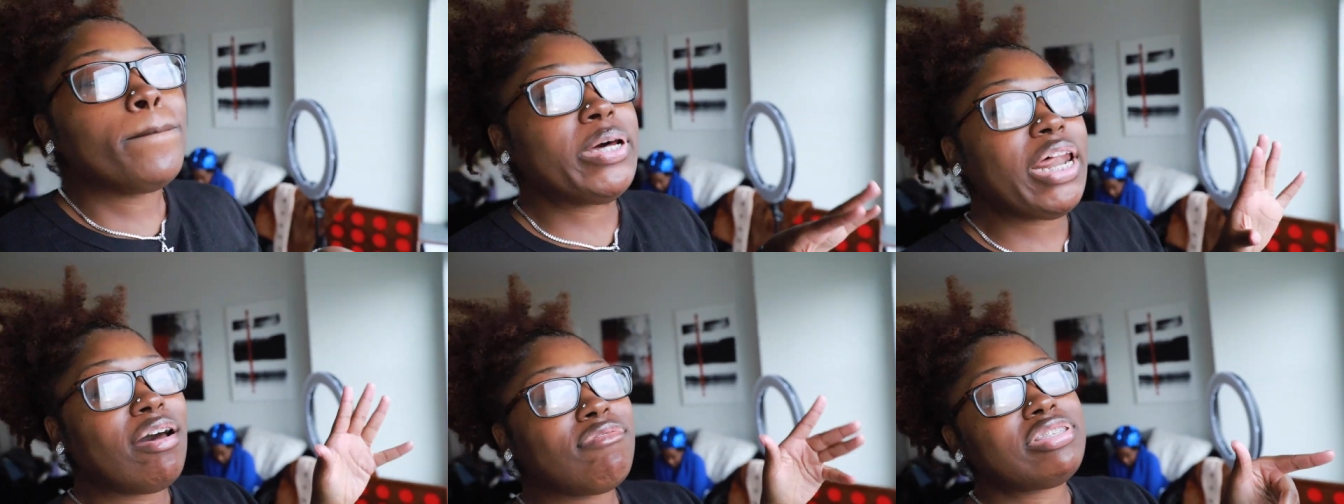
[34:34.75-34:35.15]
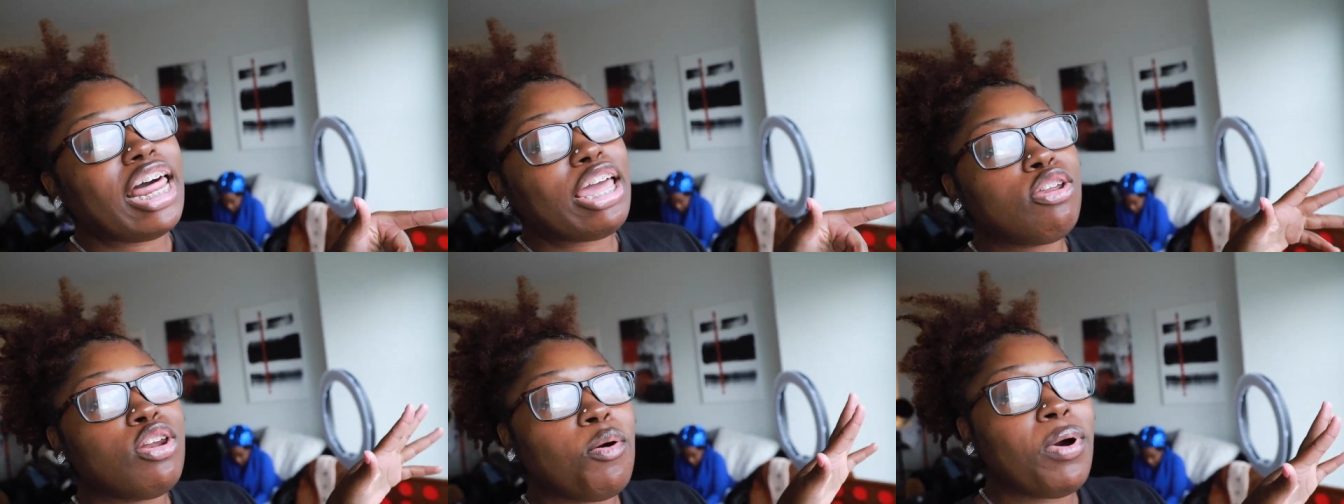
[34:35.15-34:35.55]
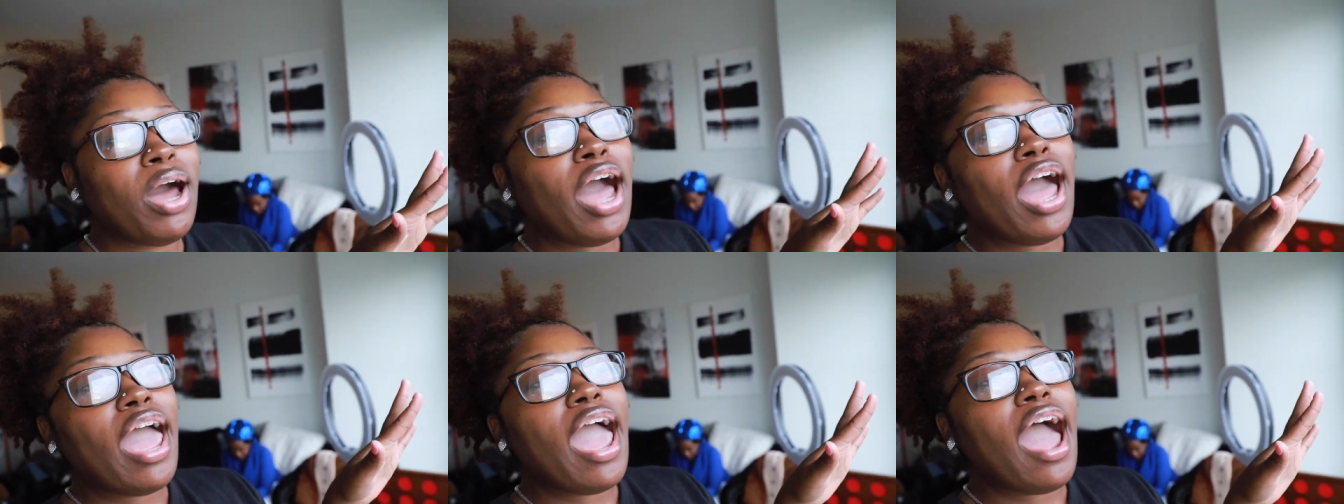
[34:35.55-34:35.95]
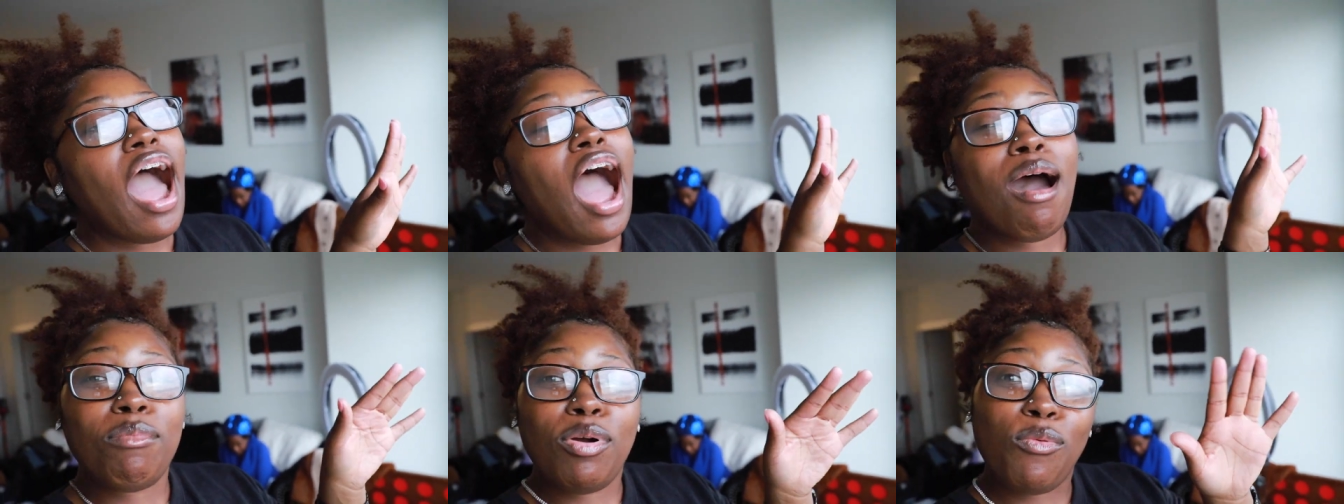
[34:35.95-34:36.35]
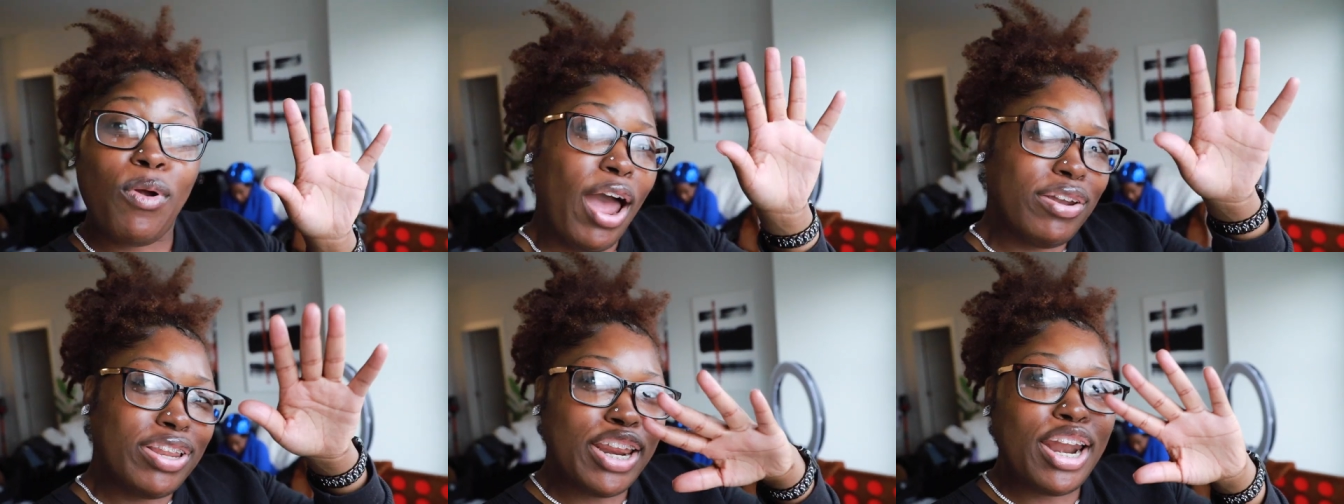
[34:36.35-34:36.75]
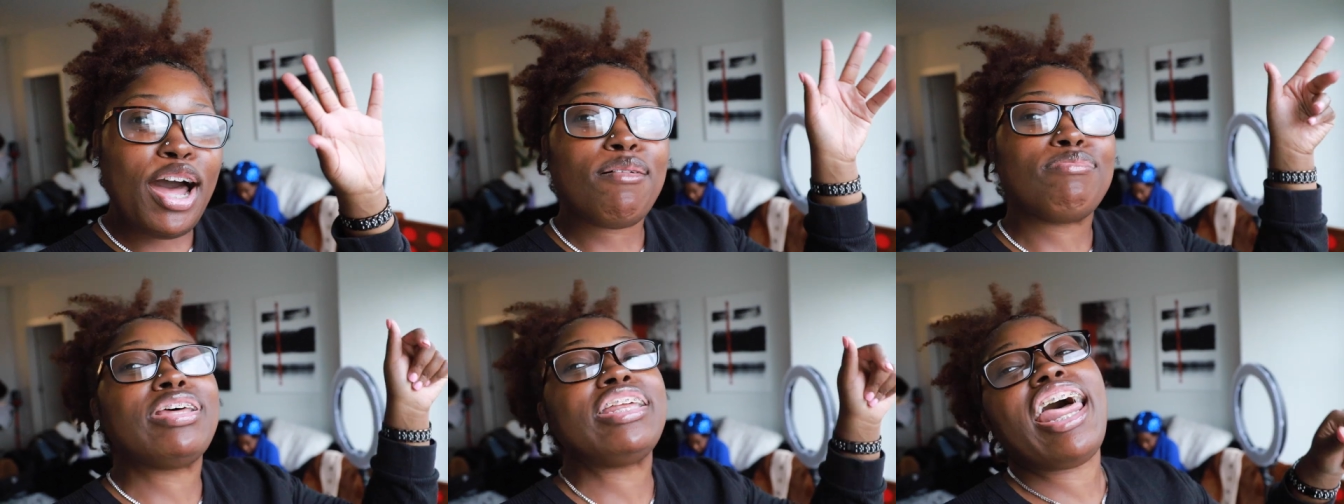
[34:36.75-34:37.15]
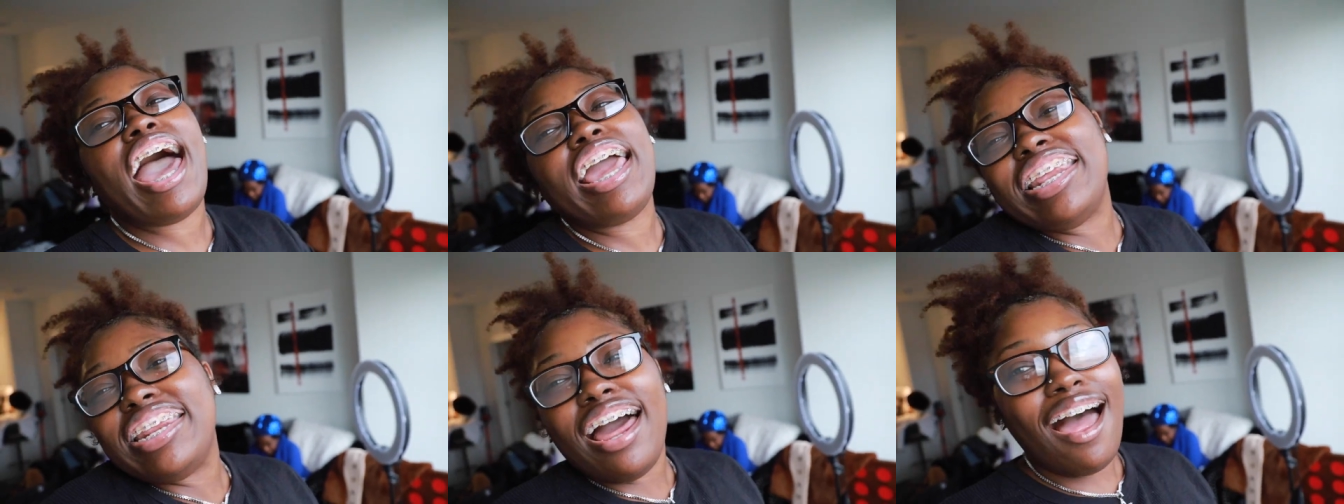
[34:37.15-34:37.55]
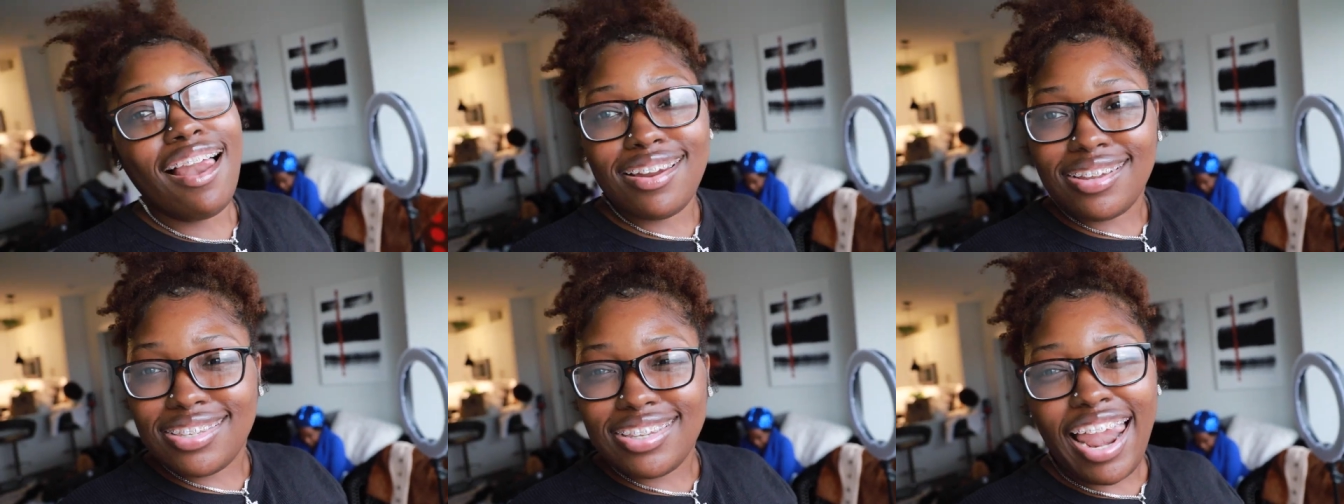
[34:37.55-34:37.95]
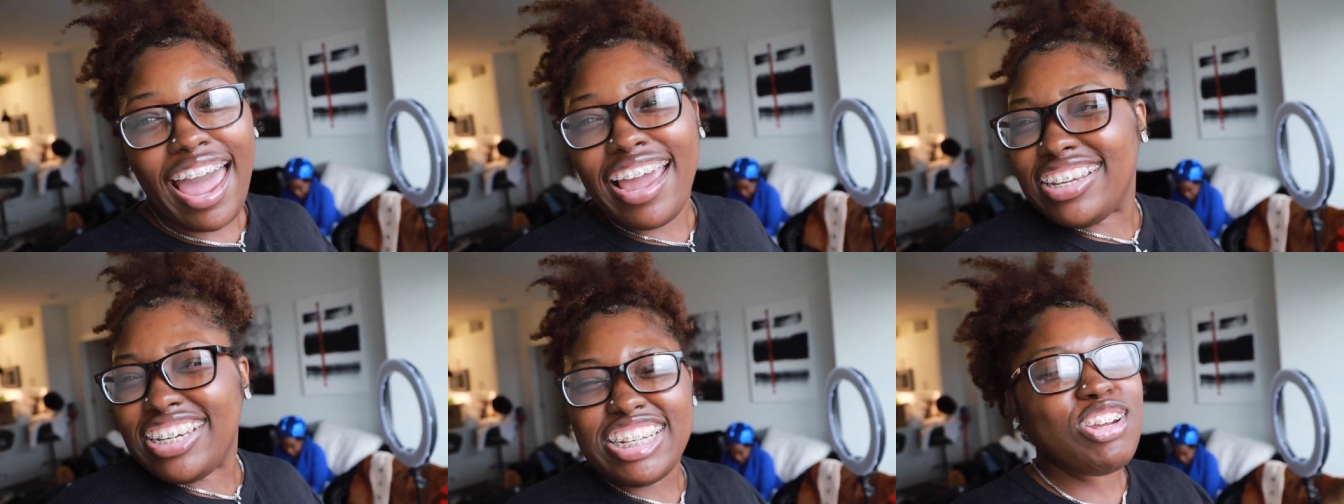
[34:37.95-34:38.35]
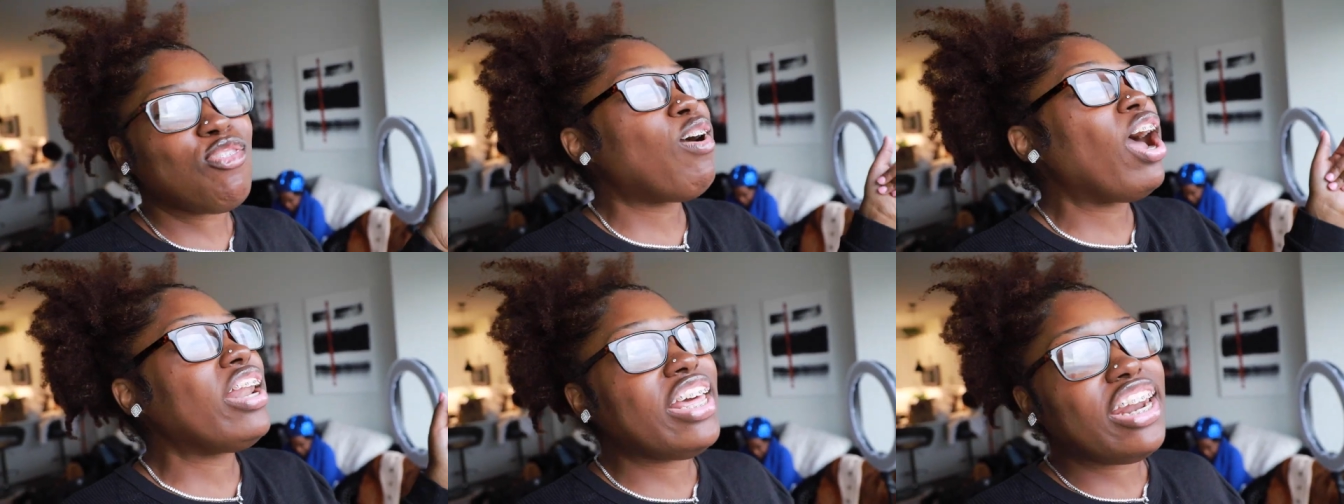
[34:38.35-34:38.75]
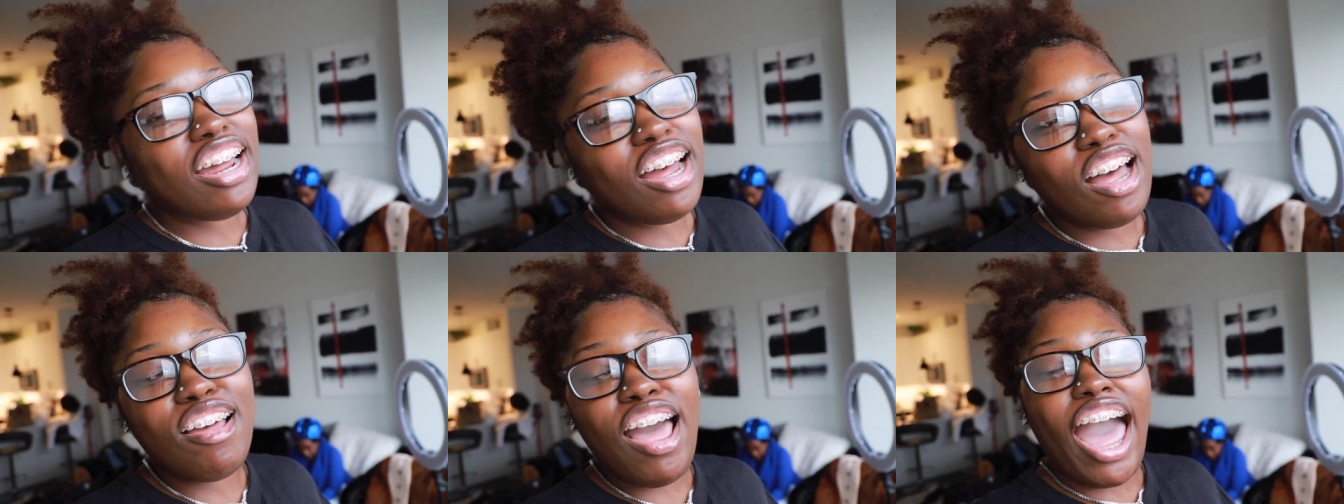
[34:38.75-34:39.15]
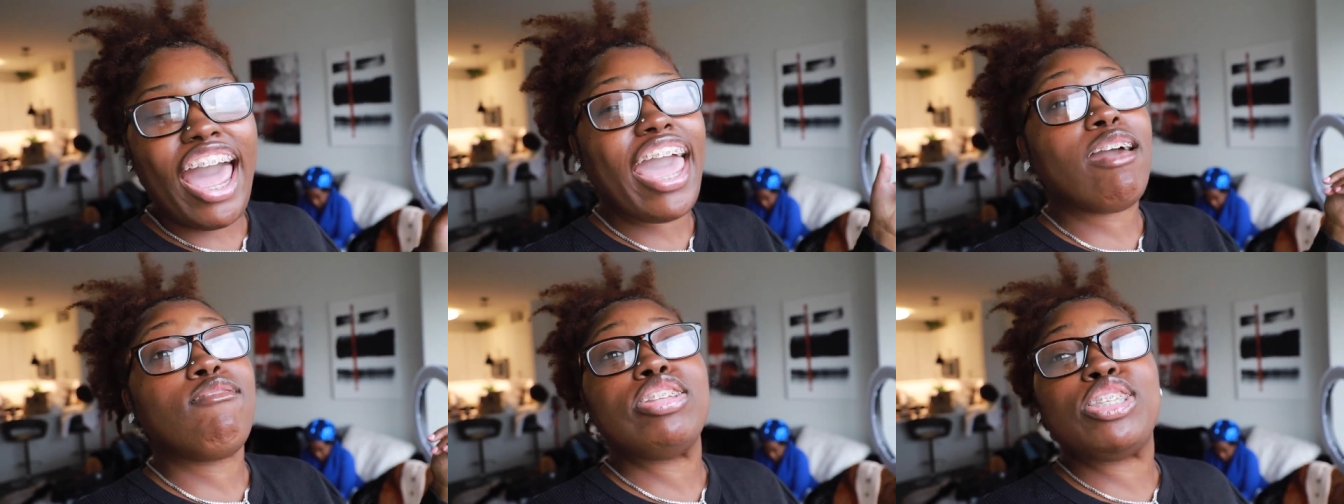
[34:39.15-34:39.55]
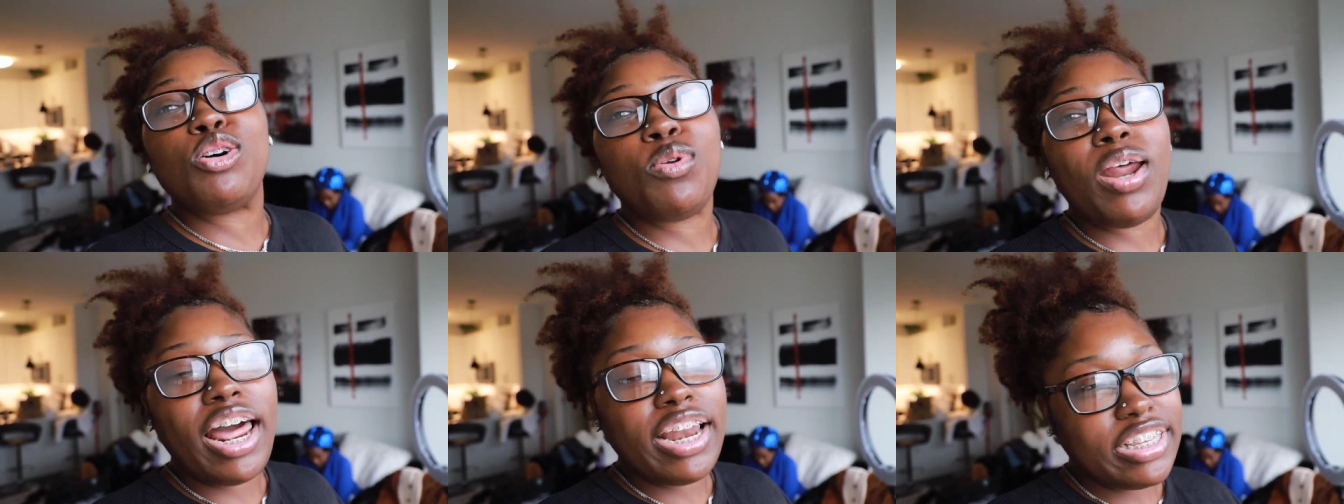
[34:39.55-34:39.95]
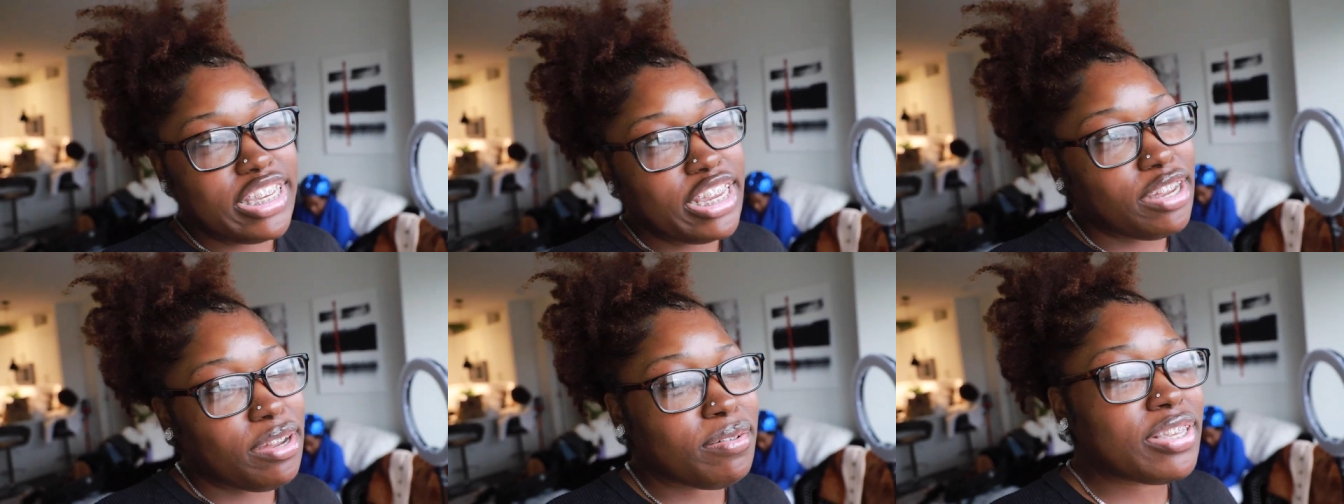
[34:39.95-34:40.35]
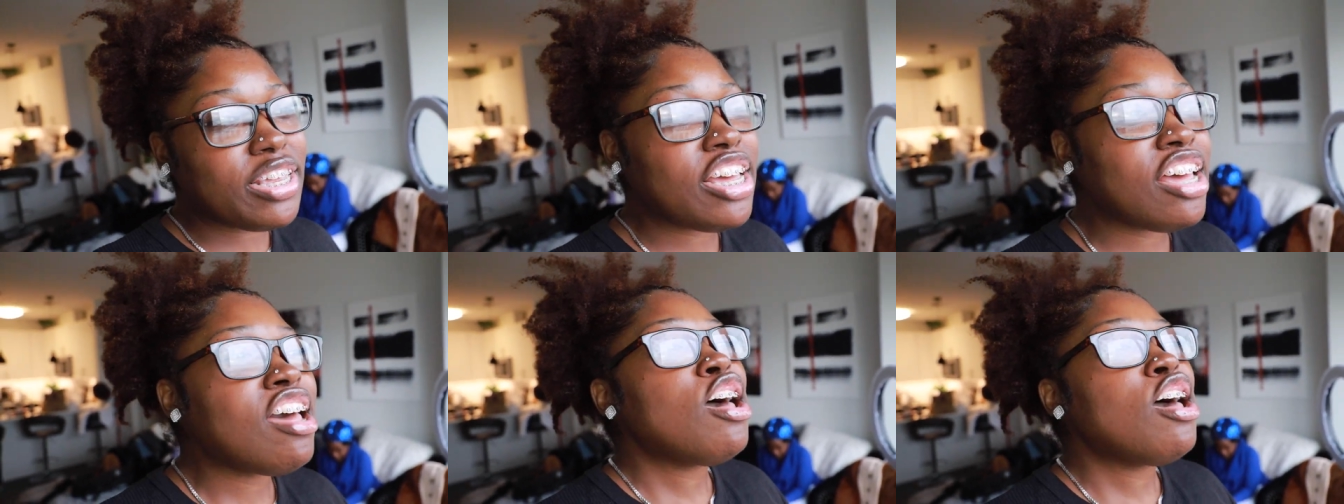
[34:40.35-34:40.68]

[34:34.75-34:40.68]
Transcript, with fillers: But I was like, you know what? I'm going to round it up to ninety dollars. So, like, just to round it up, I gave her two dollar tips.